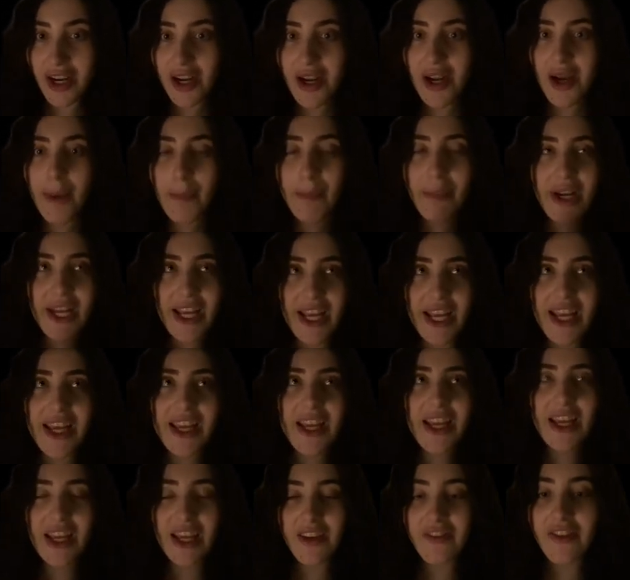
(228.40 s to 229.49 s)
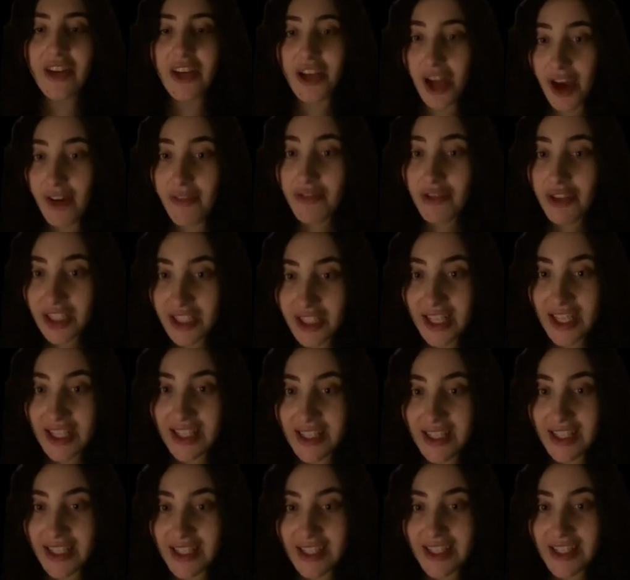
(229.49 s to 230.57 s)
but he can give enough
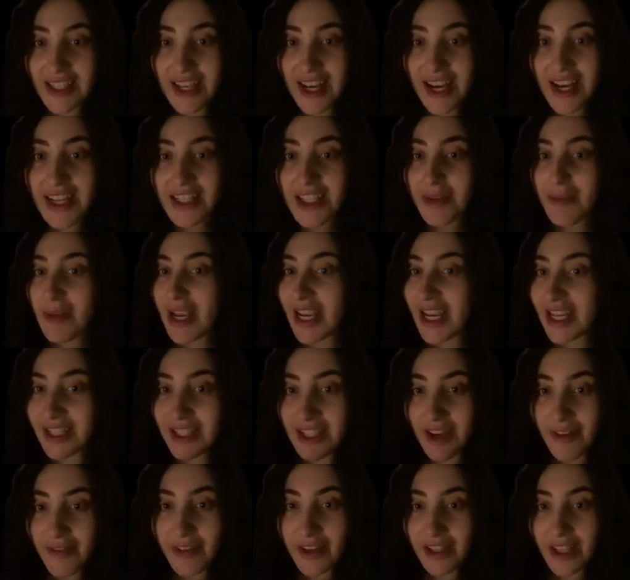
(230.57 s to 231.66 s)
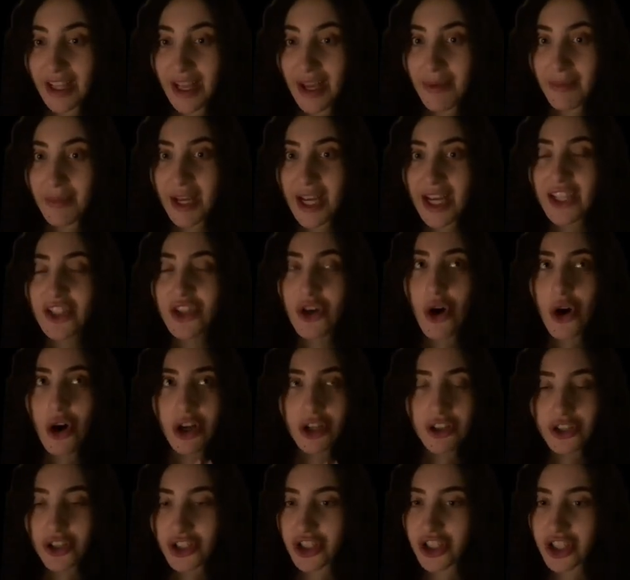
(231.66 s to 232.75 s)
resistance to make it tough on them, to
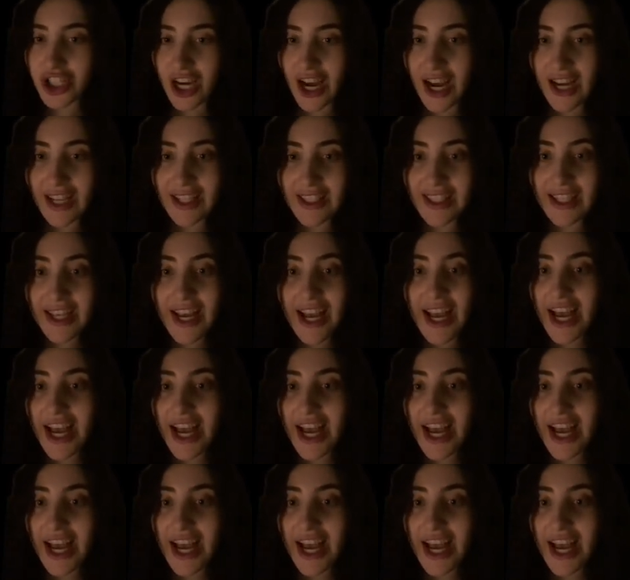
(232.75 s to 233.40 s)
alter shots,